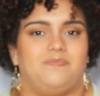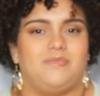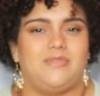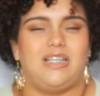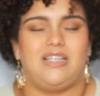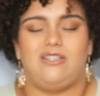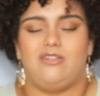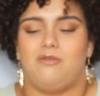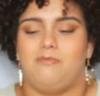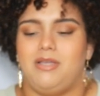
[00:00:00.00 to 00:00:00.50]

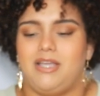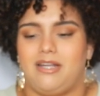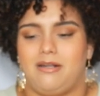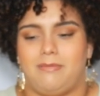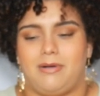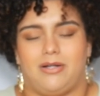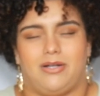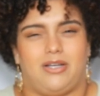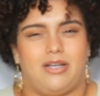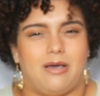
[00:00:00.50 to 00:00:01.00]
and don't make it
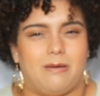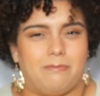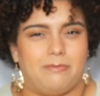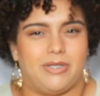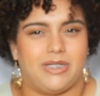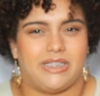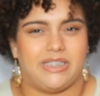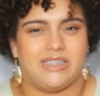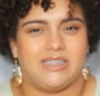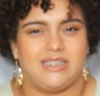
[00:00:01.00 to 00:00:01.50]
about
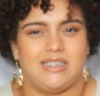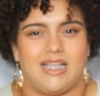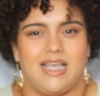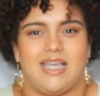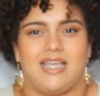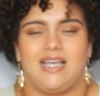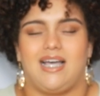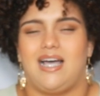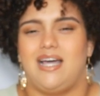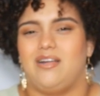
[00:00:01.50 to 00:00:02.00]
numbers.
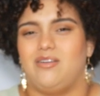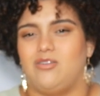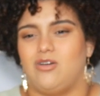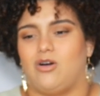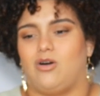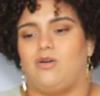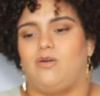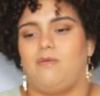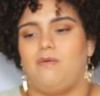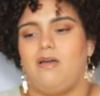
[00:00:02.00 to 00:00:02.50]
Like, I don't
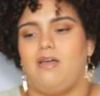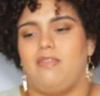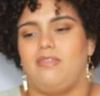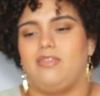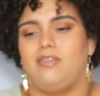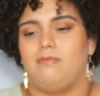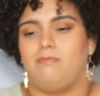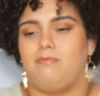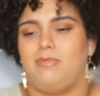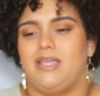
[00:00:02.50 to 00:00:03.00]
know.
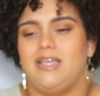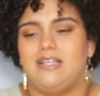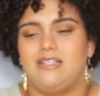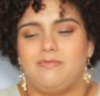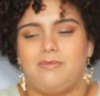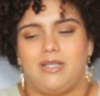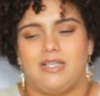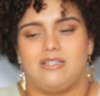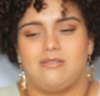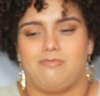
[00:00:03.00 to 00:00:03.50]
The biggest,
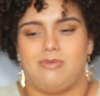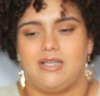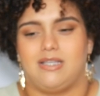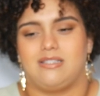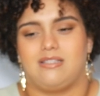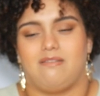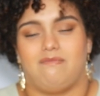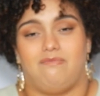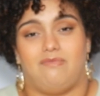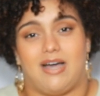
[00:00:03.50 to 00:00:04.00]
biggest,
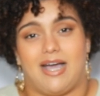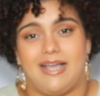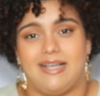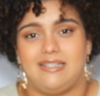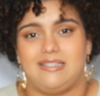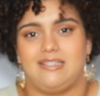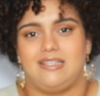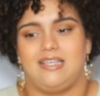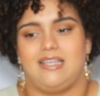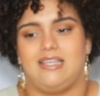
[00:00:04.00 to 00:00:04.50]
biggest
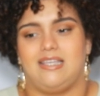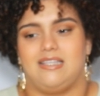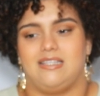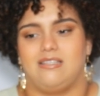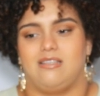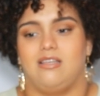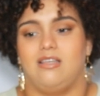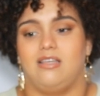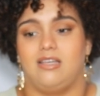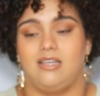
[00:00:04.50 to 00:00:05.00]
advice is
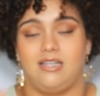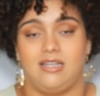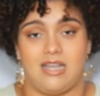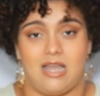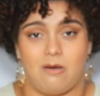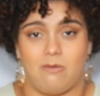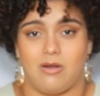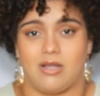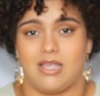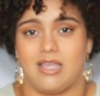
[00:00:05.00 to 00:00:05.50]

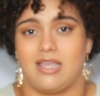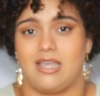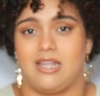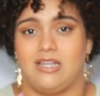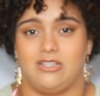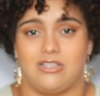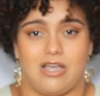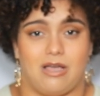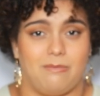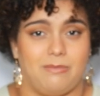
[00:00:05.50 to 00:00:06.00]
now working in
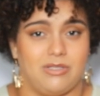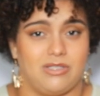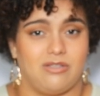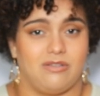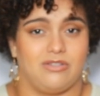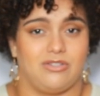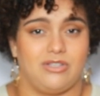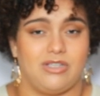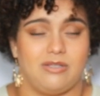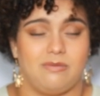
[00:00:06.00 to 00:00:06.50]
job
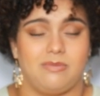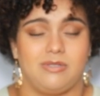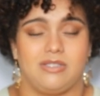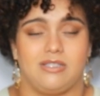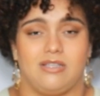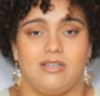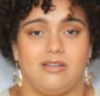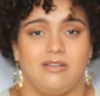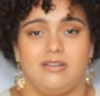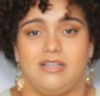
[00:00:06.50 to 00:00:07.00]
internships
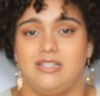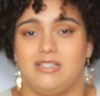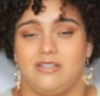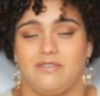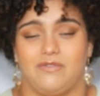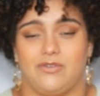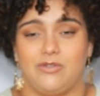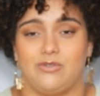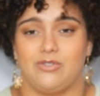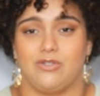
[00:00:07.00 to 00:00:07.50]
or
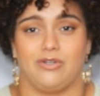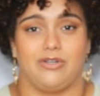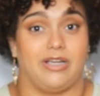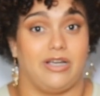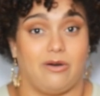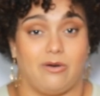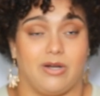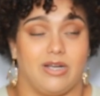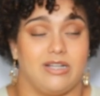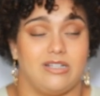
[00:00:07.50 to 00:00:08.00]
interviews or,
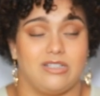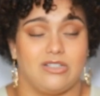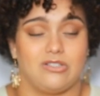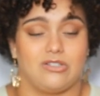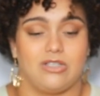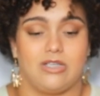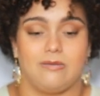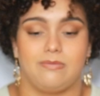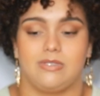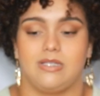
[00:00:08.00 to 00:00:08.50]
or
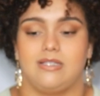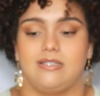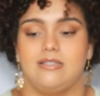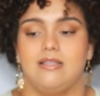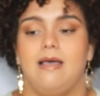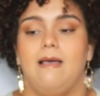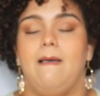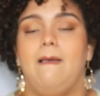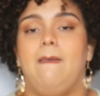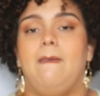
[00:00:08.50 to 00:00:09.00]
internships is
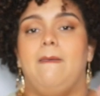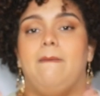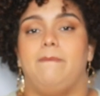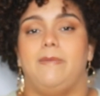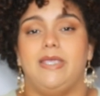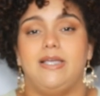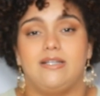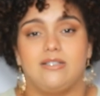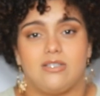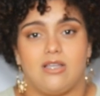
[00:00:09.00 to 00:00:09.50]
be
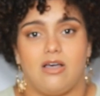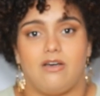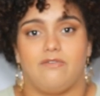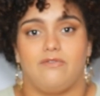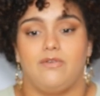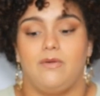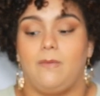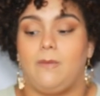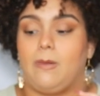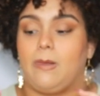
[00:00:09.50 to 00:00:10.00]
yourself,
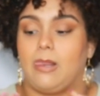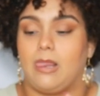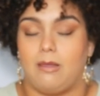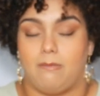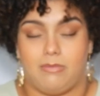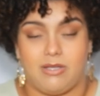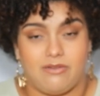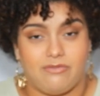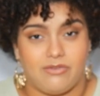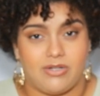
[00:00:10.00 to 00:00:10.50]

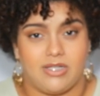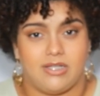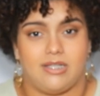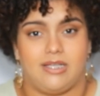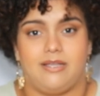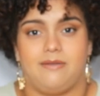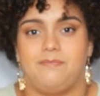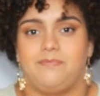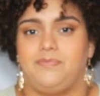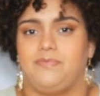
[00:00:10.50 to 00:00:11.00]
be
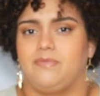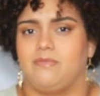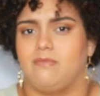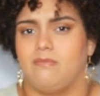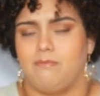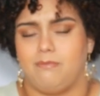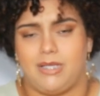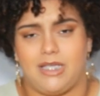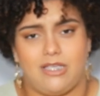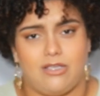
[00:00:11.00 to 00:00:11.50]
friendly,
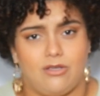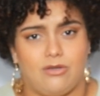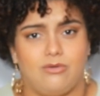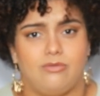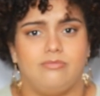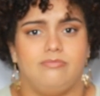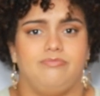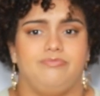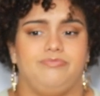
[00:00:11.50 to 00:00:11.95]
be you,